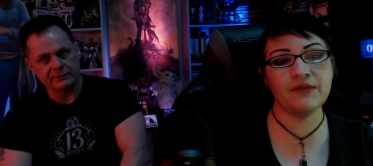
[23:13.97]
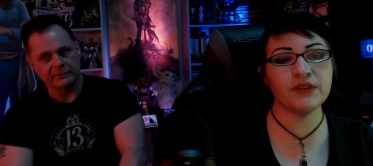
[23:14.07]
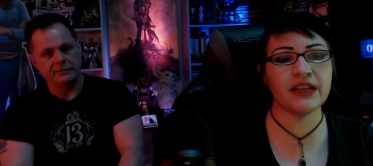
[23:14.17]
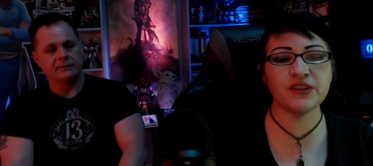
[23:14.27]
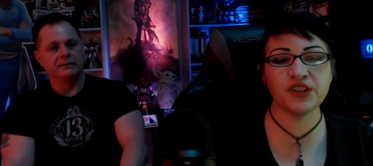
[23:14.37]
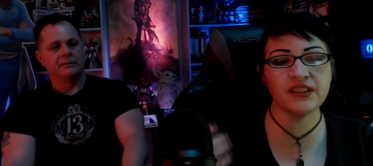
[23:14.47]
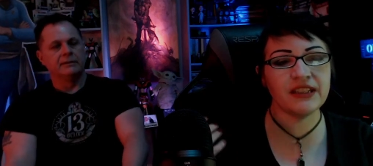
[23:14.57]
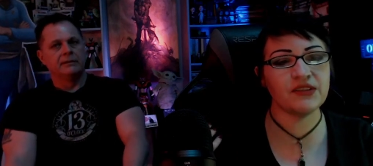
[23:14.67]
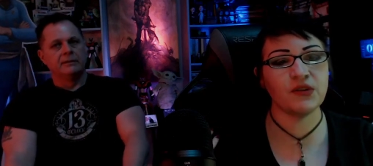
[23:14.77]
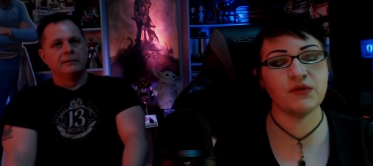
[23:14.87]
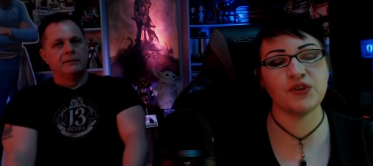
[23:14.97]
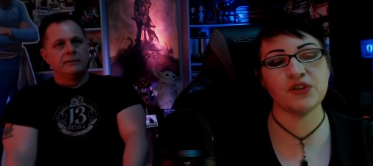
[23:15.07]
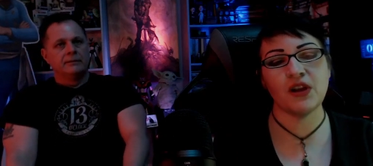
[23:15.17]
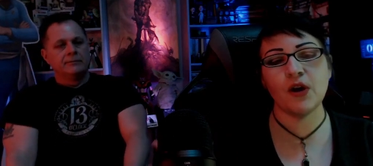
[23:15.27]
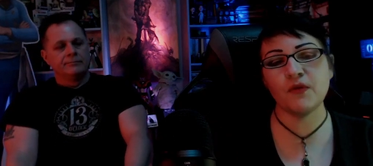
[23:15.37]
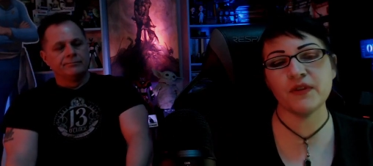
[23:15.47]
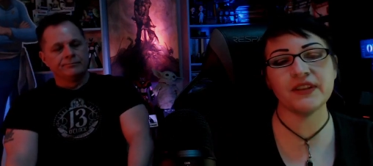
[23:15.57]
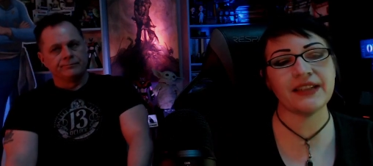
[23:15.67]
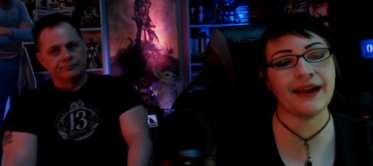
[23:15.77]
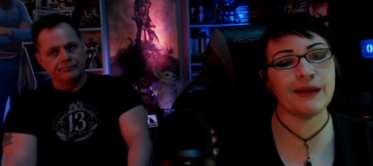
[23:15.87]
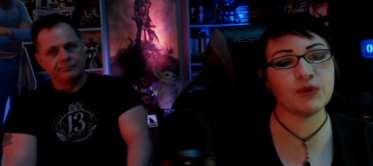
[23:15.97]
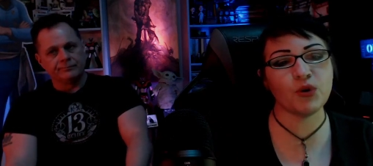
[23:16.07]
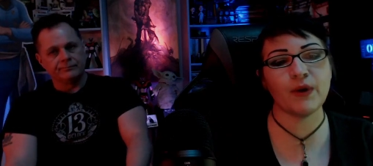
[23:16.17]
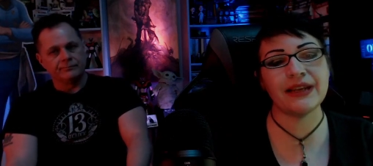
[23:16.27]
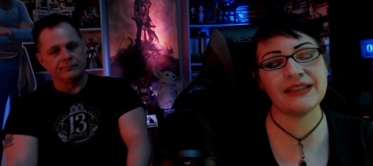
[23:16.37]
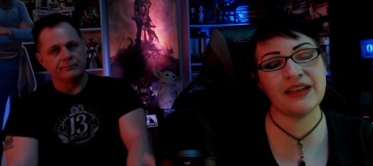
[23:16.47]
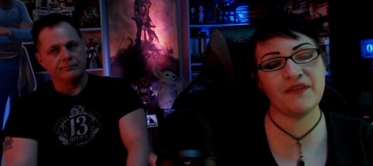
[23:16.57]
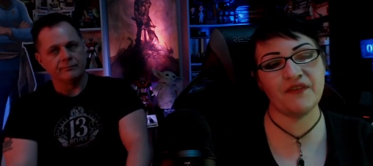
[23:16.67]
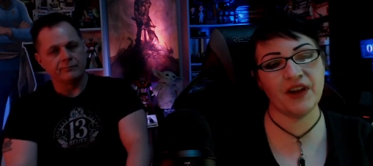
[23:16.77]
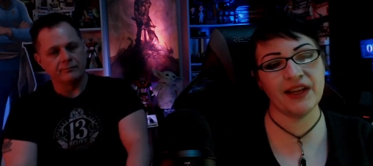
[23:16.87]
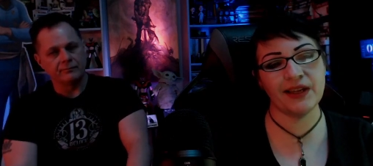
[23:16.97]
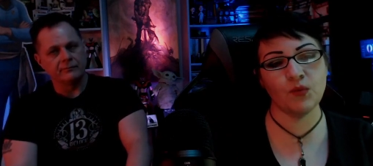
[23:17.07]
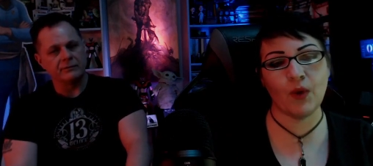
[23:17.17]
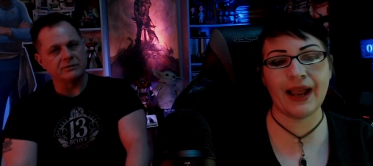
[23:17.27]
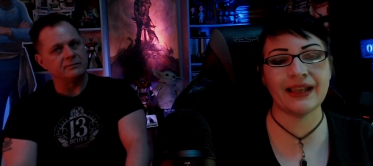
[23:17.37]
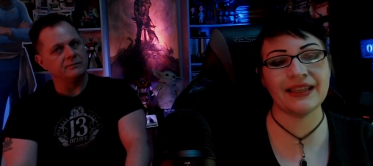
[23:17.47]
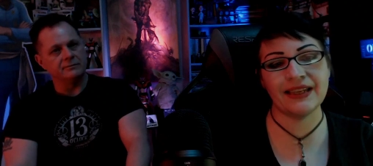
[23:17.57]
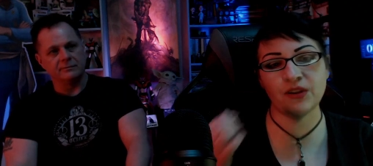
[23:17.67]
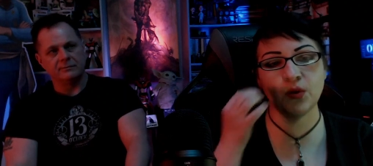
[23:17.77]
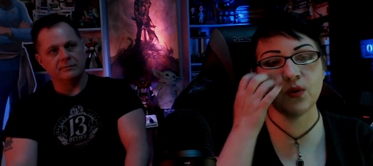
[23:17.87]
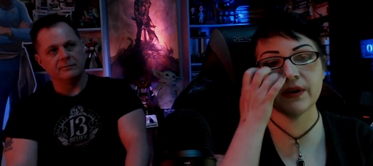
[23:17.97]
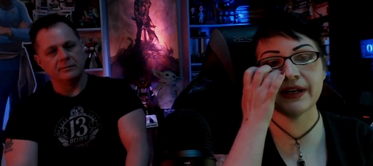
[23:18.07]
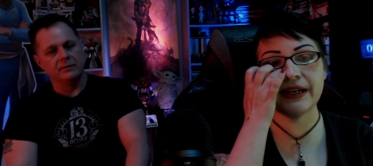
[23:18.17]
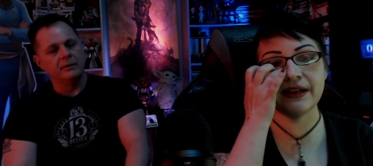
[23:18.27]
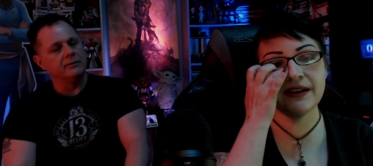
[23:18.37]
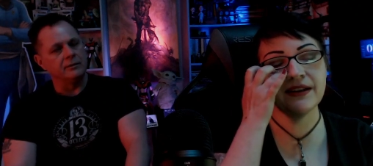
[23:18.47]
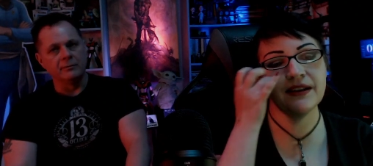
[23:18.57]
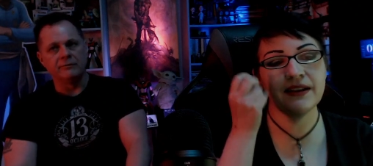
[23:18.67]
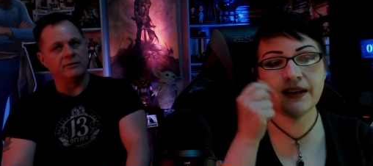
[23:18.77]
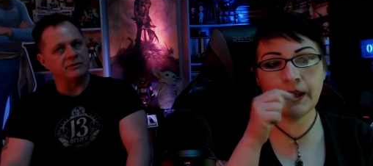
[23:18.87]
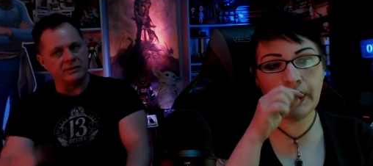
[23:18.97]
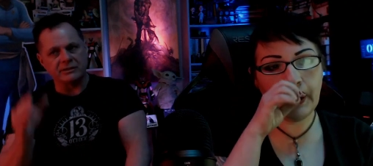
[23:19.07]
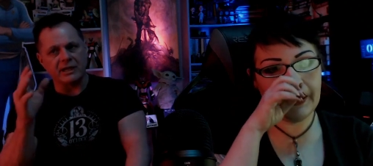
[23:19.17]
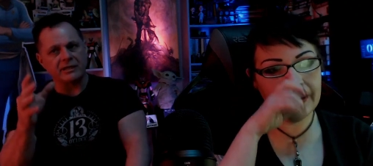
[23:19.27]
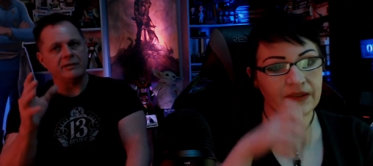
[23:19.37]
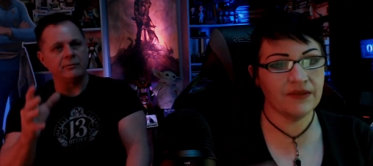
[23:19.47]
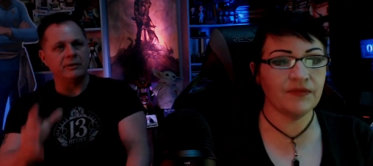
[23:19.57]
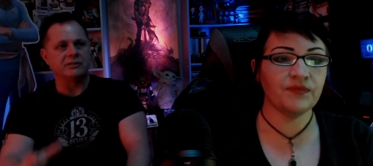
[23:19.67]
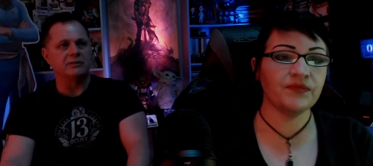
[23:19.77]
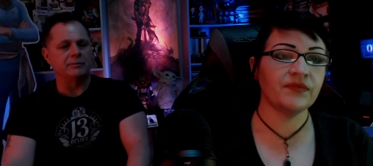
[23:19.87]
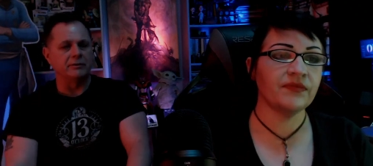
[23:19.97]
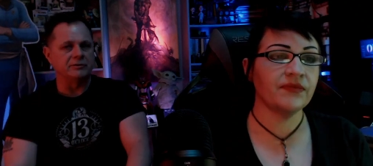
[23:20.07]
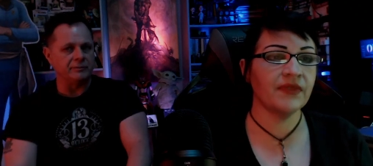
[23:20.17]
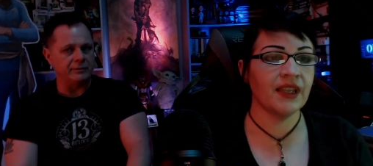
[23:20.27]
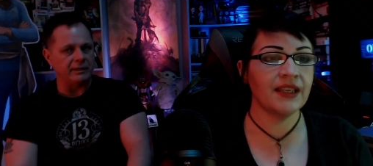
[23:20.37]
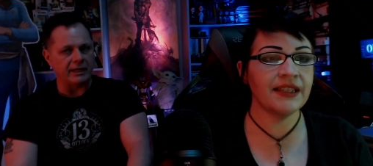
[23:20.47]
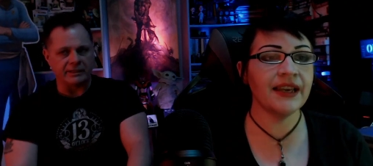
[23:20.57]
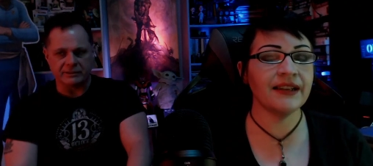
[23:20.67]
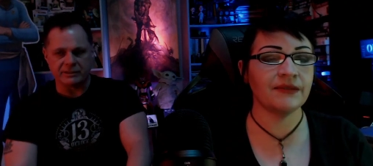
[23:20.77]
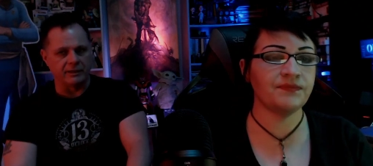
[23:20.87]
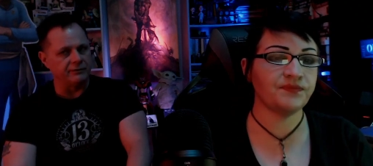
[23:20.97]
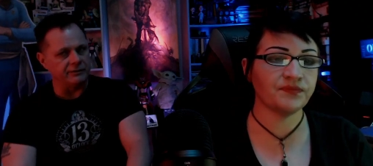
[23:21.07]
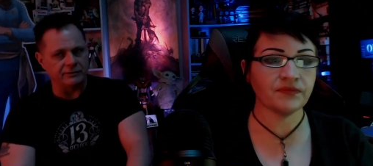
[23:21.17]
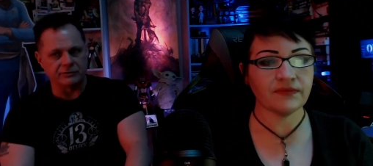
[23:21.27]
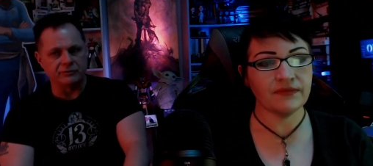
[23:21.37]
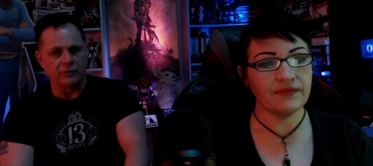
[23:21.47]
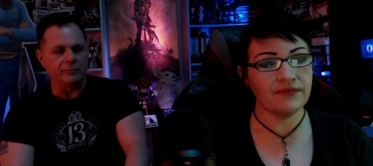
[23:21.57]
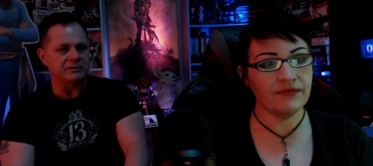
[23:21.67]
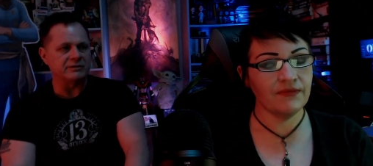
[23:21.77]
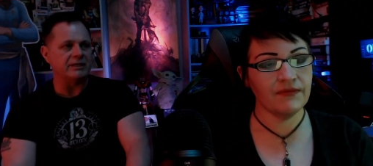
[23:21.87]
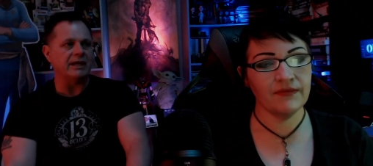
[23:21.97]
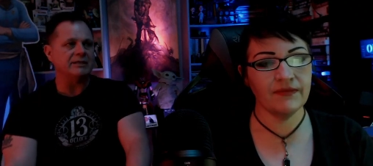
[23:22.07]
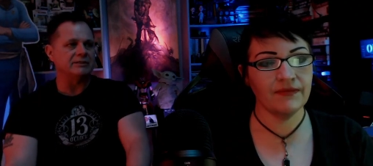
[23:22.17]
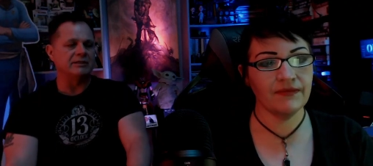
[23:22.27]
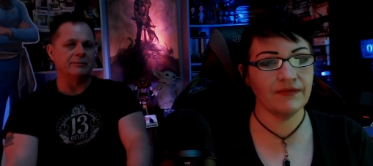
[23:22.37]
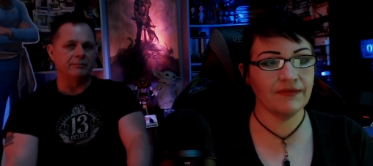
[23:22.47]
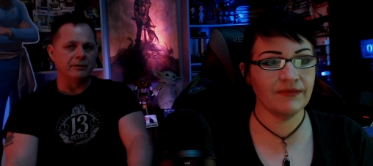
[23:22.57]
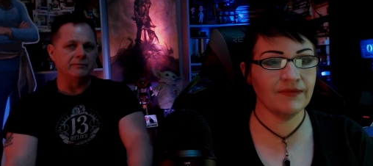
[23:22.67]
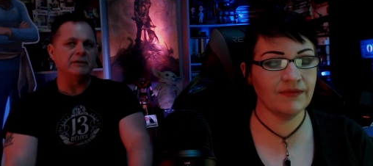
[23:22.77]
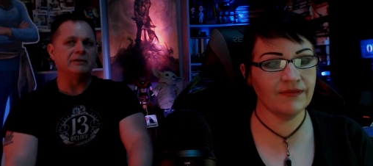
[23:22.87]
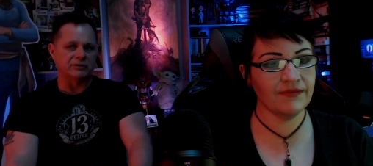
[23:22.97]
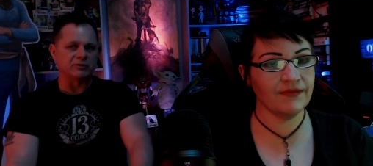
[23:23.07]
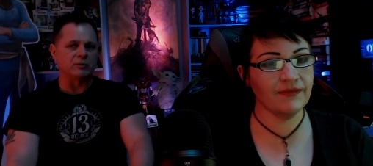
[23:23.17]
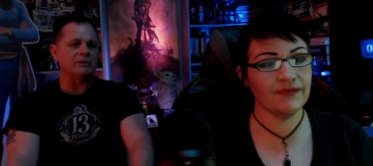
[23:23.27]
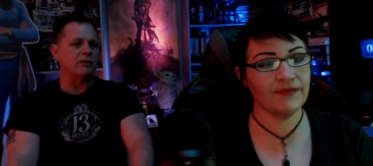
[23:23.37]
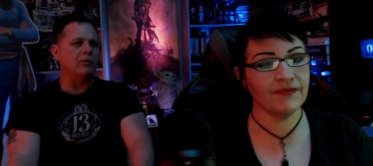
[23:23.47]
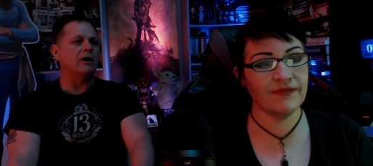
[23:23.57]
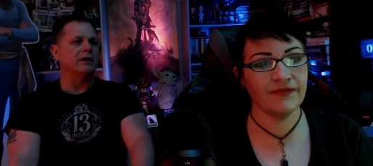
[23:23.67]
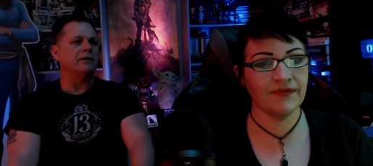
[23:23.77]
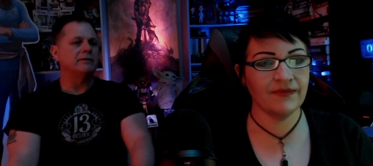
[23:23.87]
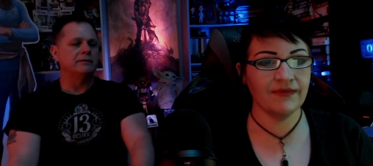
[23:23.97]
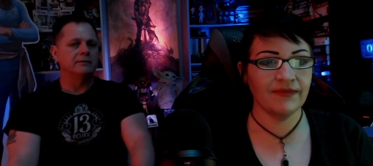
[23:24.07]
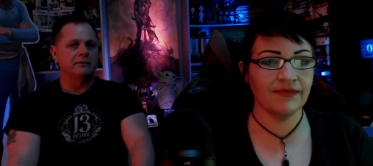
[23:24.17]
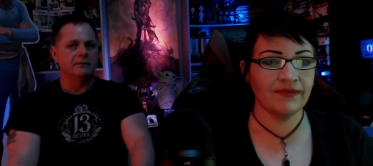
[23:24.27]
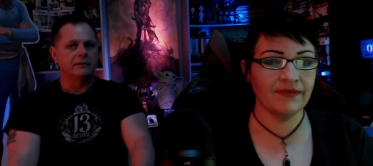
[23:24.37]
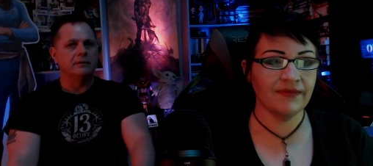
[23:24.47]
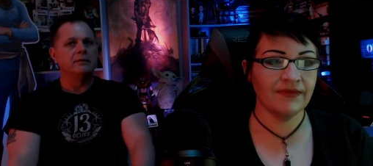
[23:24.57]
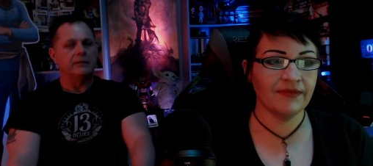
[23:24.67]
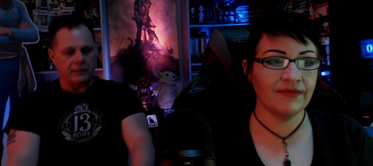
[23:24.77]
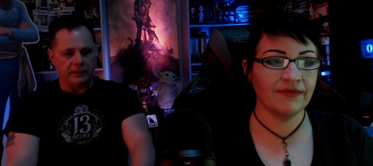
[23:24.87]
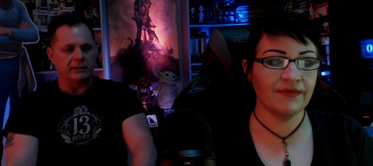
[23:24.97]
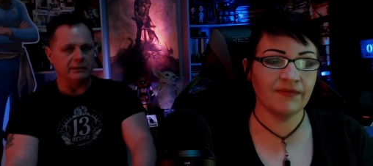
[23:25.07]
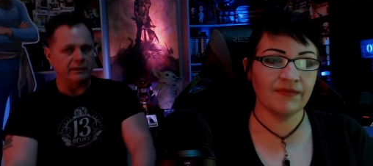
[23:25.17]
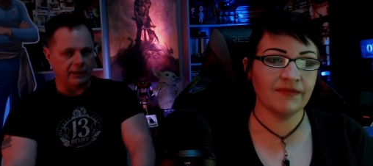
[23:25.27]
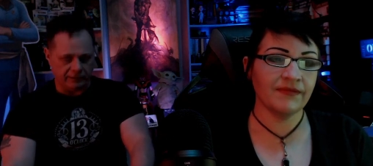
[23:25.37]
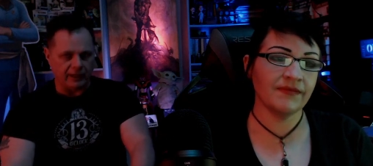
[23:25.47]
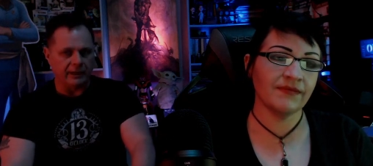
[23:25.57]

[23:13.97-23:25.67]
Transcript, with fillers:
Speaker 1: Evil Dead or just these just over the top crazy fun wacky gory the movie is exactly what it's
Speaker 2: supposed to be I yeah. can tell that there's no mistakes in the movie this is what they wanted and I, I,